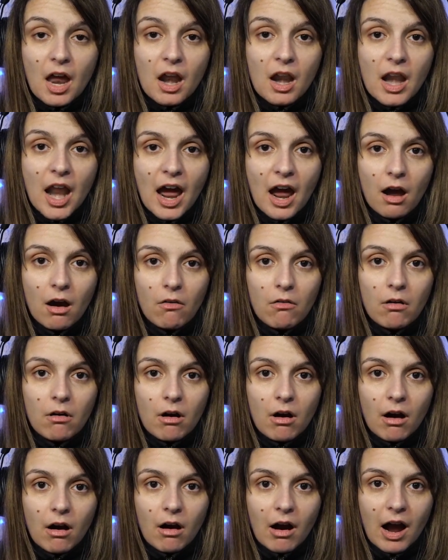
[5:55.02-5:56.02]
Now,
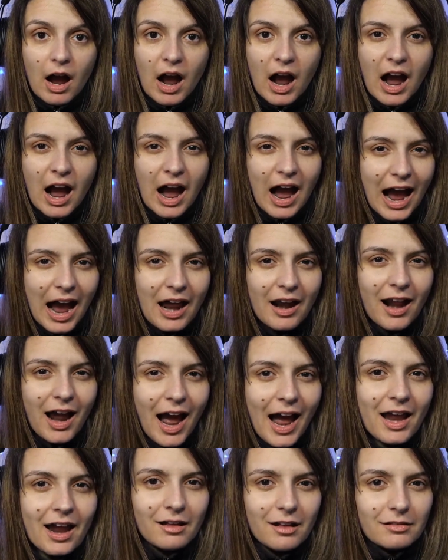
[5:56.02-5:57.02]
aren't
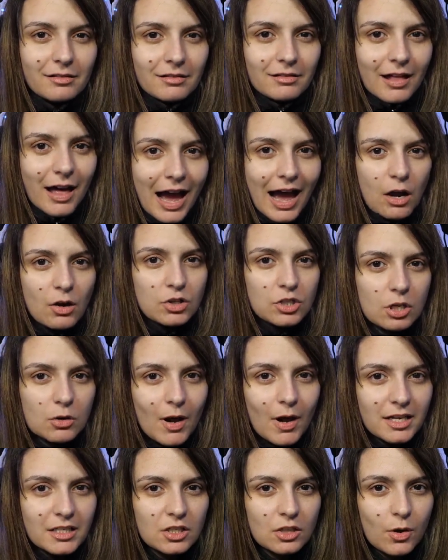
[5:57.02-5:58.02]
I allowed to
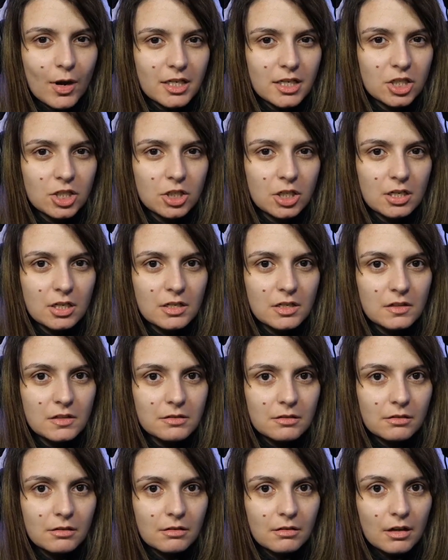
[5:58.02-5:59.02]
ask
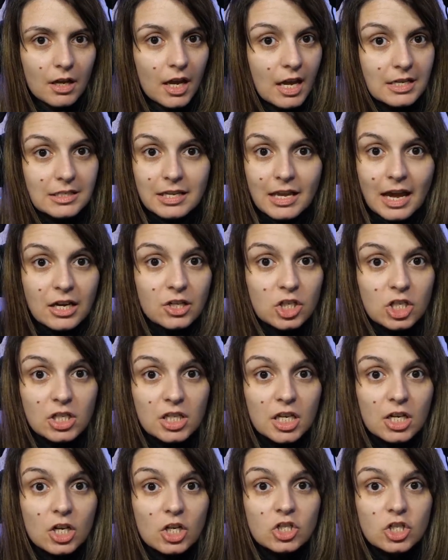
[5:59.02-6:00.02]
questions? Is
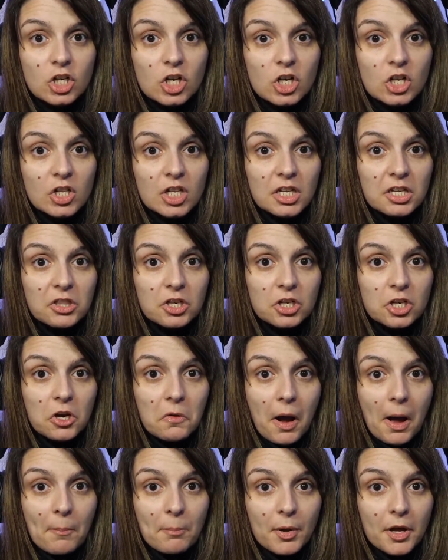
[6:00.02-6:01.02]
Angelina Jolie the new
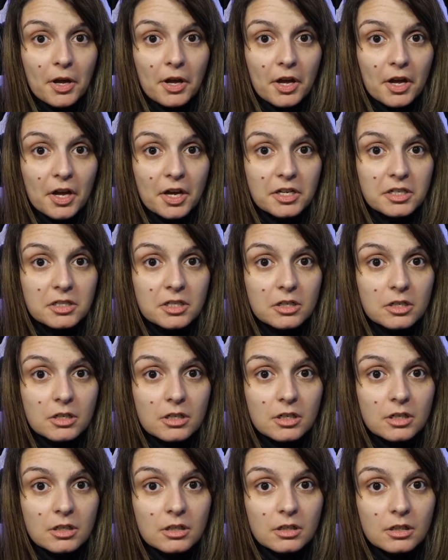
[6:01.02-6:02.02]
Amber Heard?
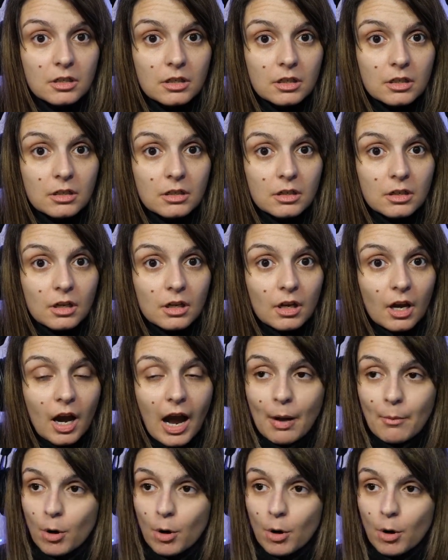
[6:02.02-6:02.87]
I'm